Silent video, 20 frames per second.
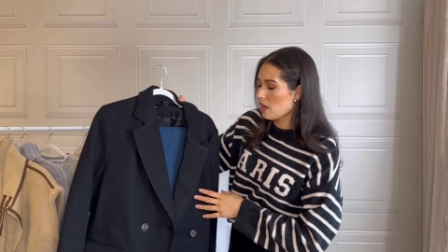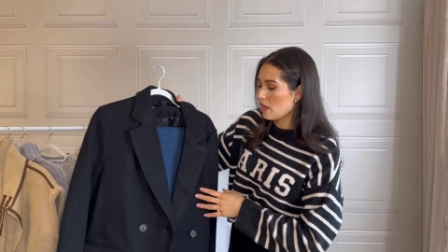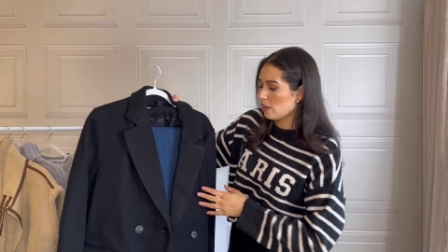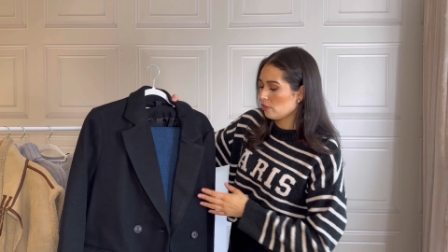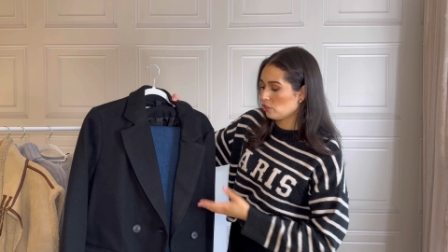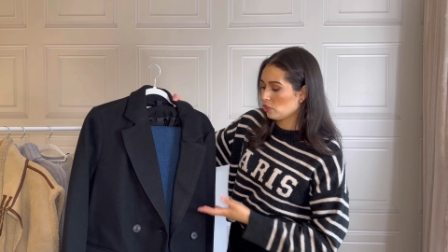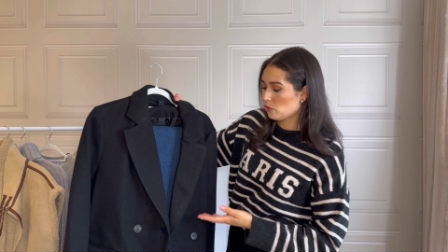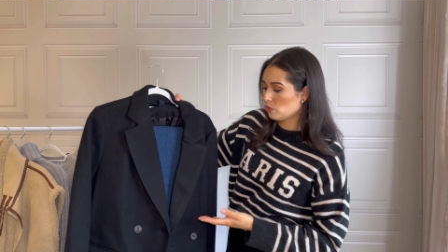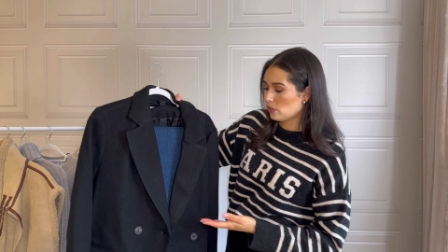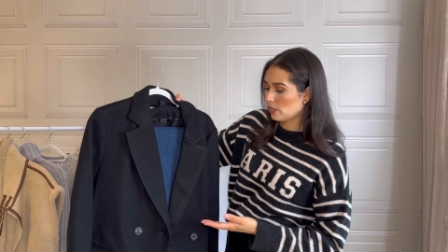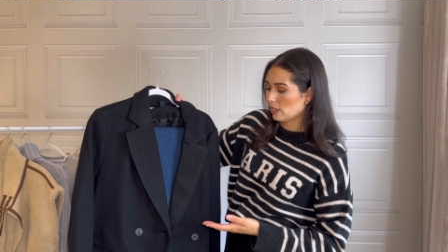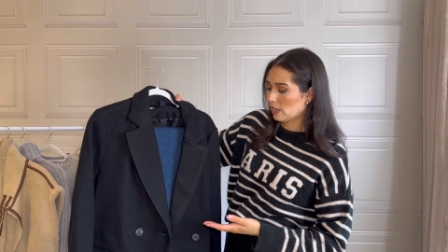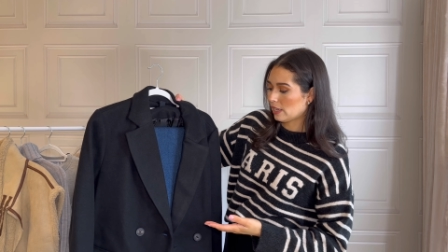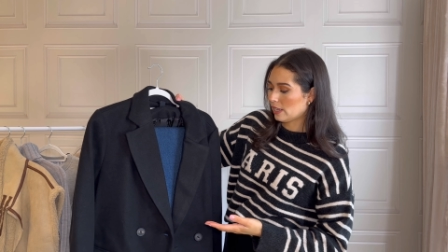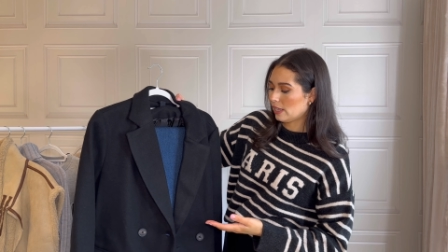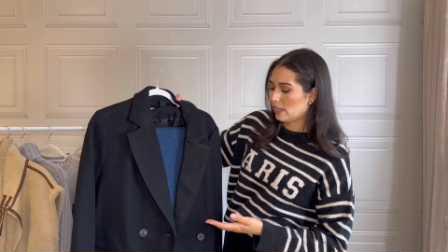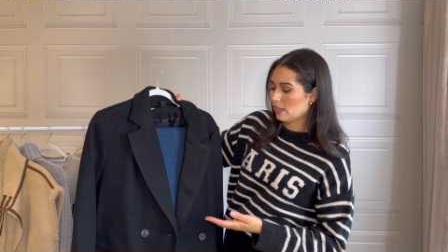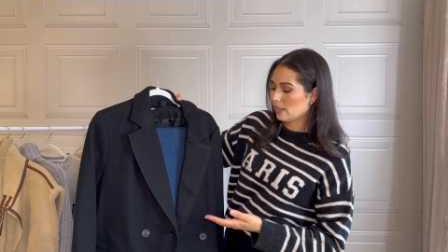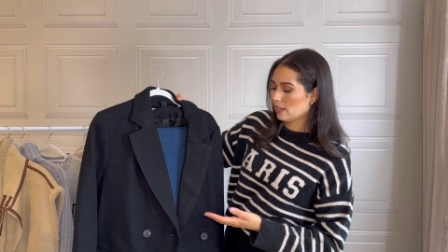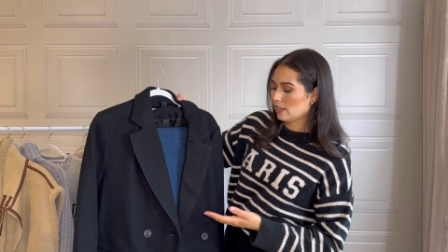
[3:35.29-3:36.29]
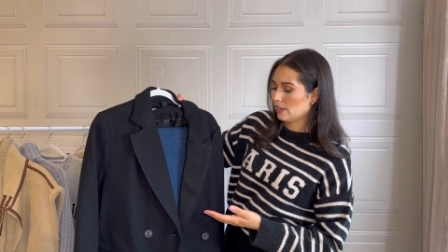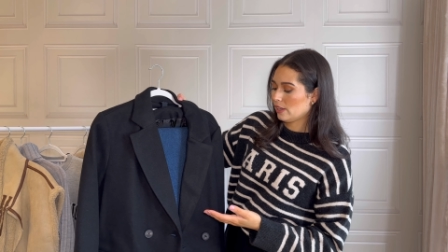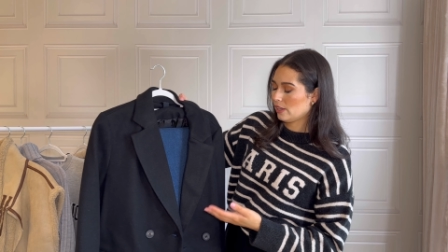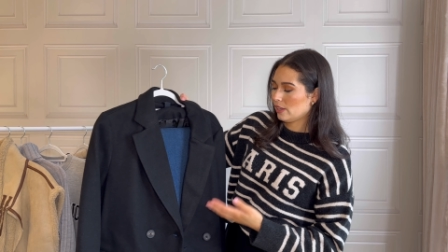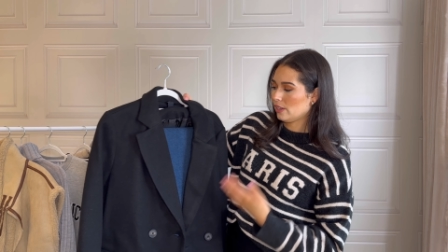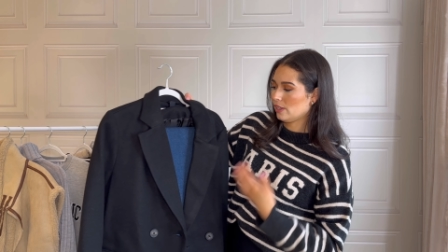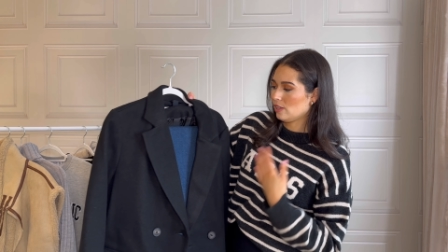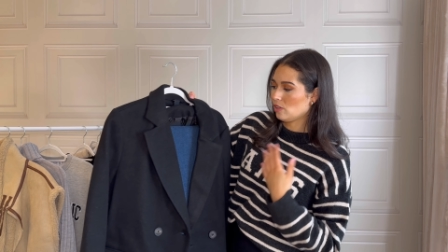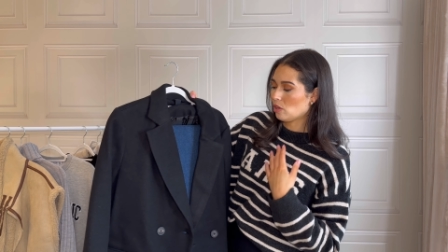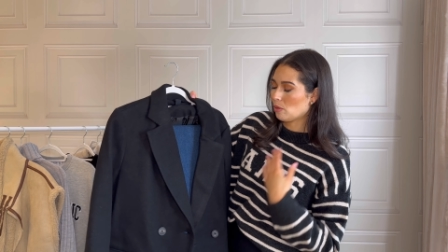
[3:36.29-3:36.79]
Just feel like
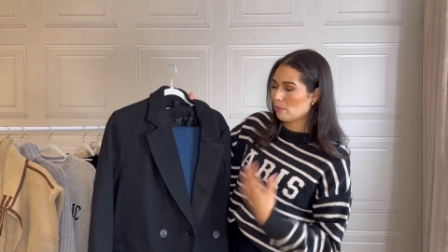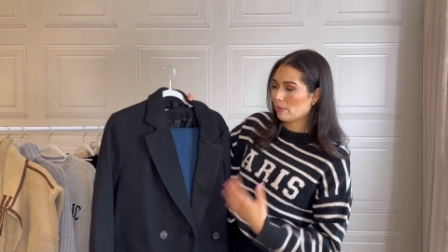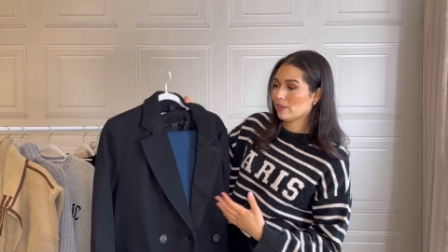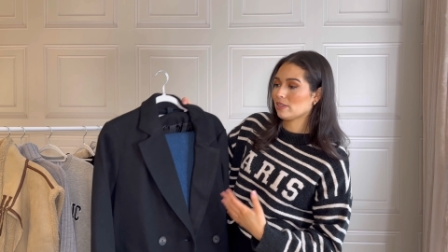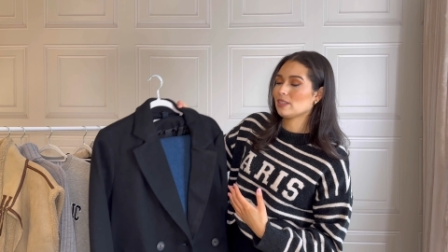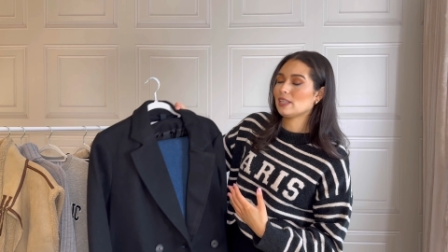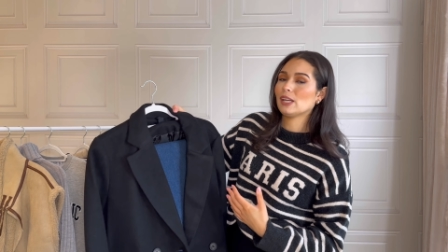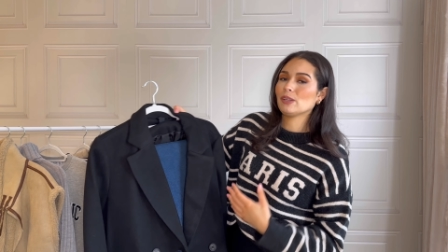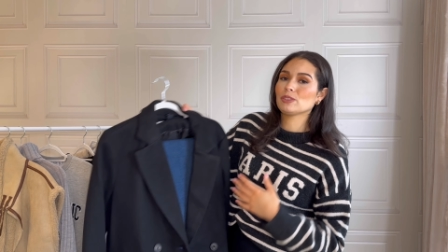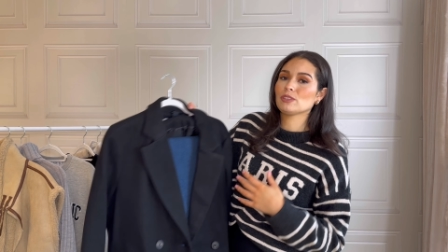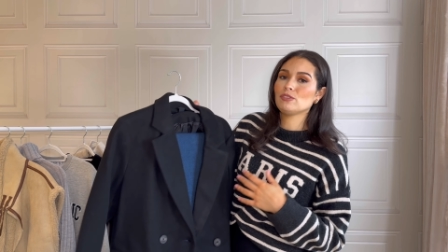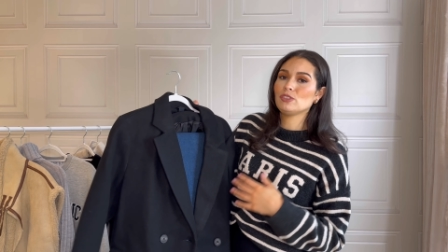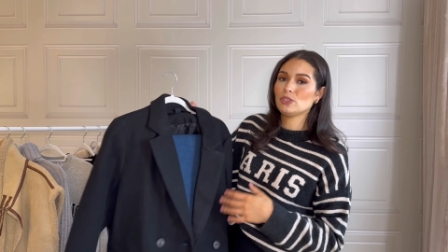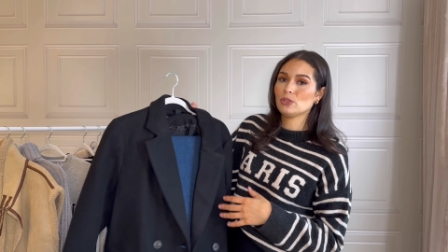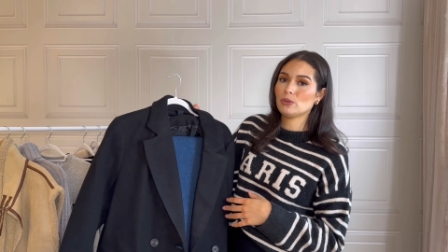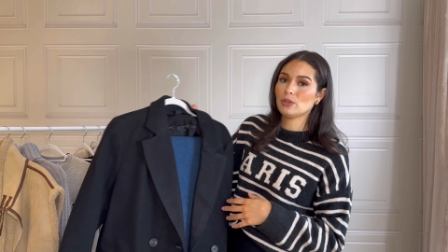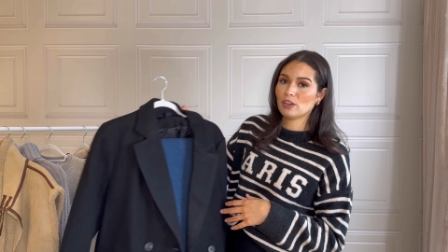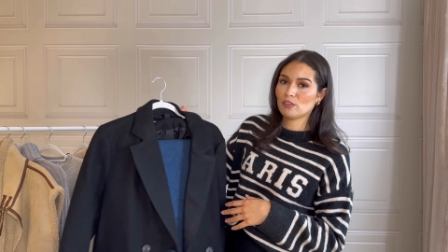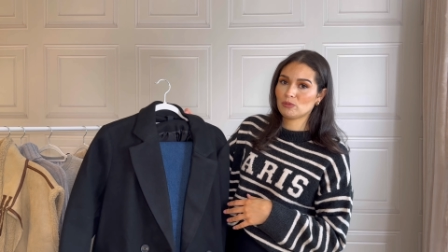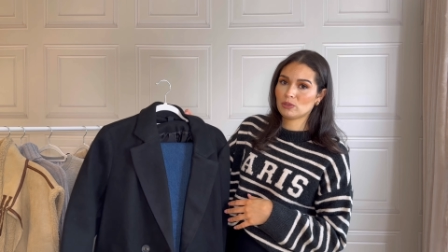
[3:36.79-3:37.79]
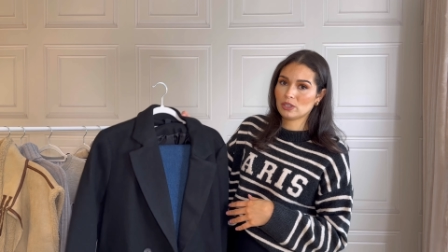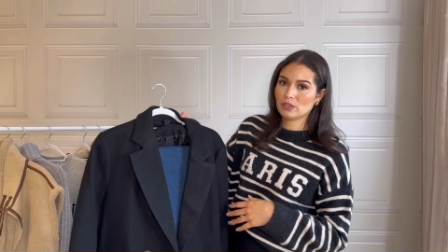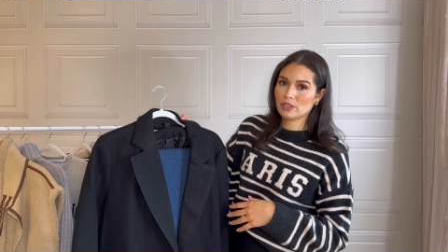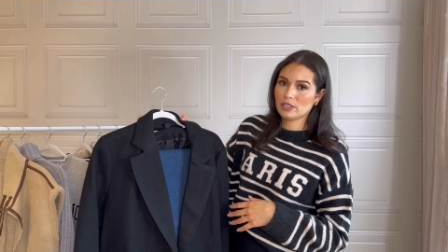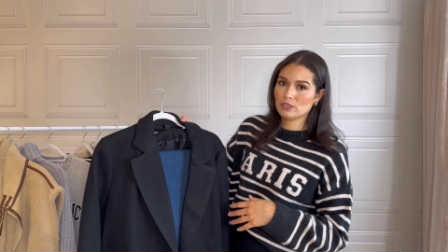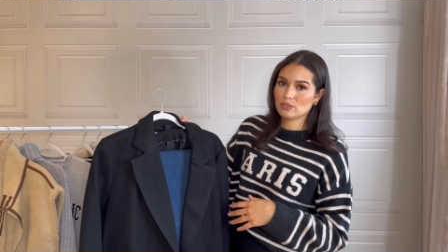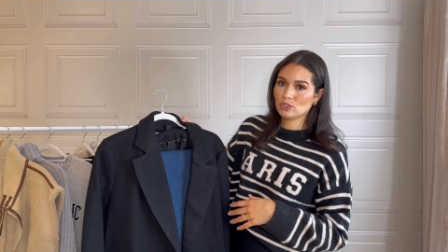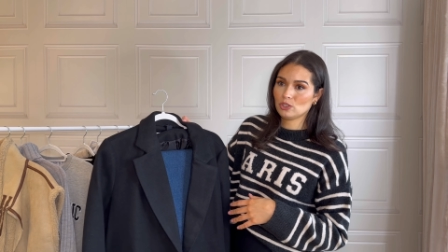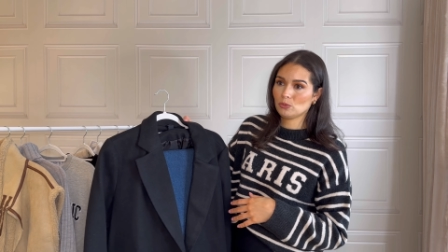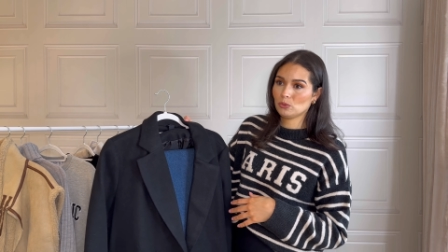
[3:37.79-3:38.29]
you're missing out if you don't have one of
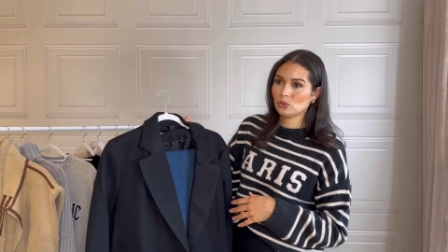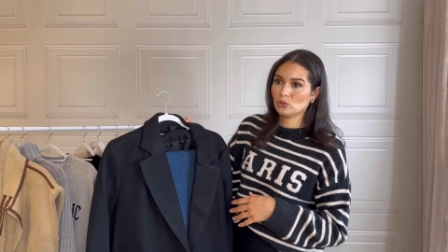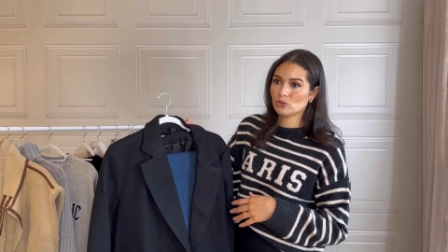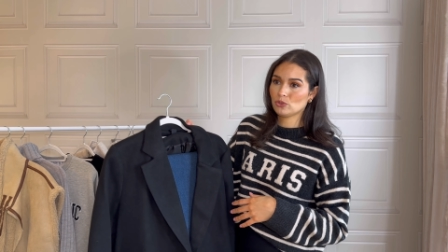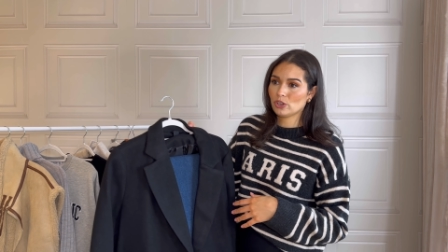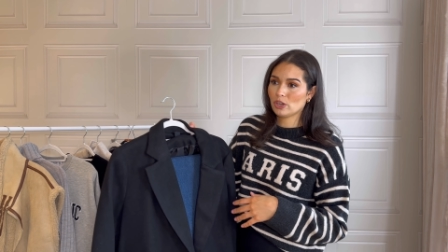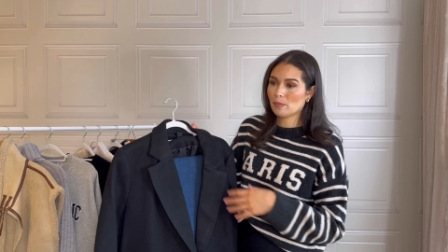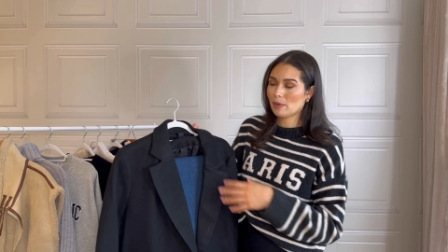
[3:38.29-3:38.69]
these in your wardrobe.